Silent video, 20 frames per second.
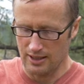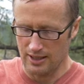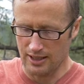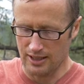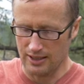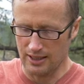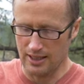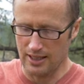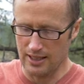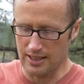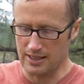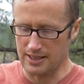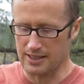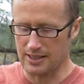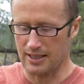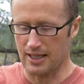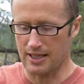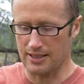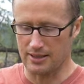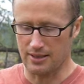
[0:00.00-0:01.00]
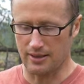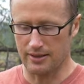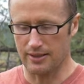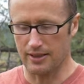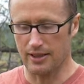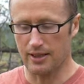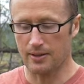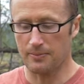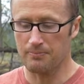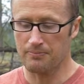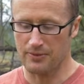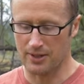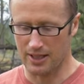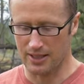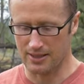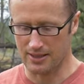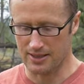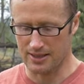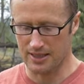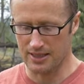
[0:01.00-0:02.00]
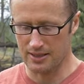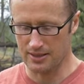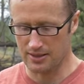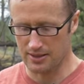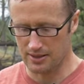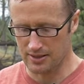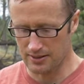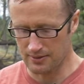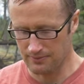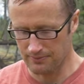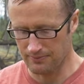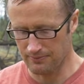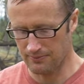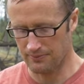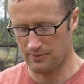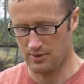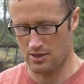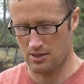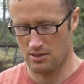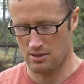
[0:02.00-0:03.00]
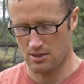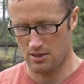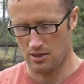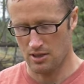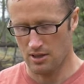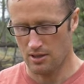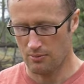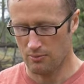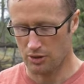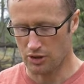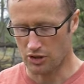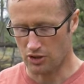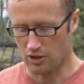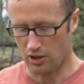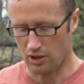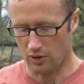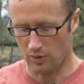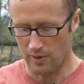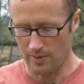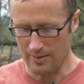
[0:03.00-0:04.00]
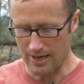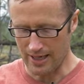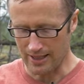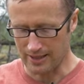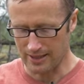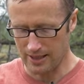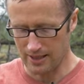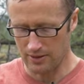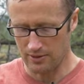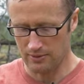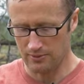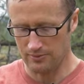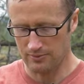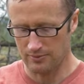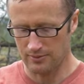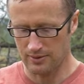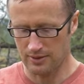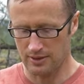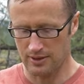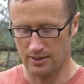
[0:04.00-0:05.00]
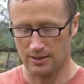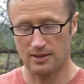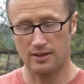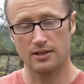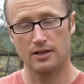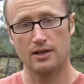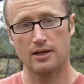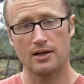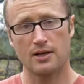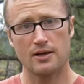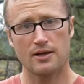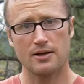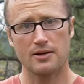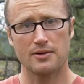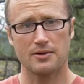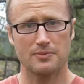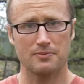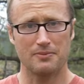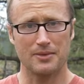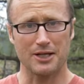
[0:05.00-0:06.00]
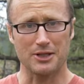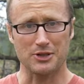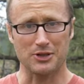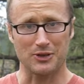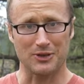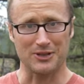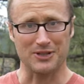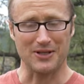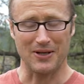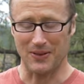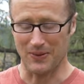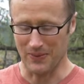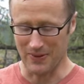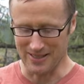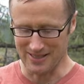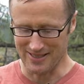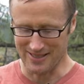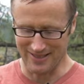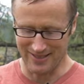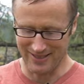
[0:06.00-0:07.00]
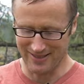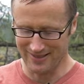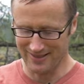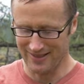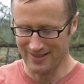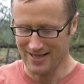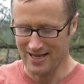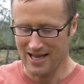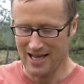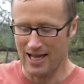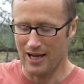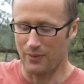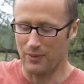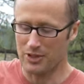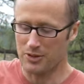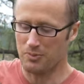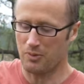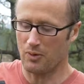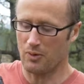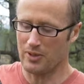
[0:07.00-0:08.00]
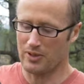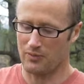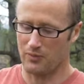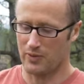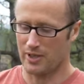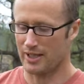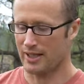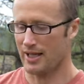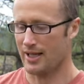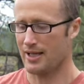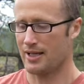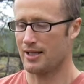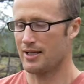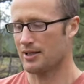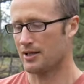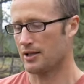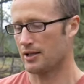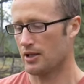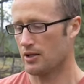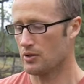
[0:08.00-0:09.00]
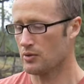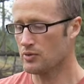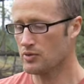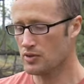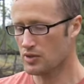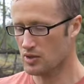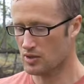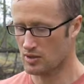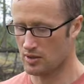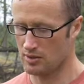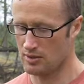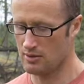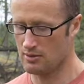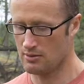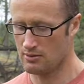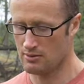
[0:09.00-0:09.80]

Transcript: That guy slides on there, it seats, push it all the way back down, make sure it's all the way seated, at which point we can close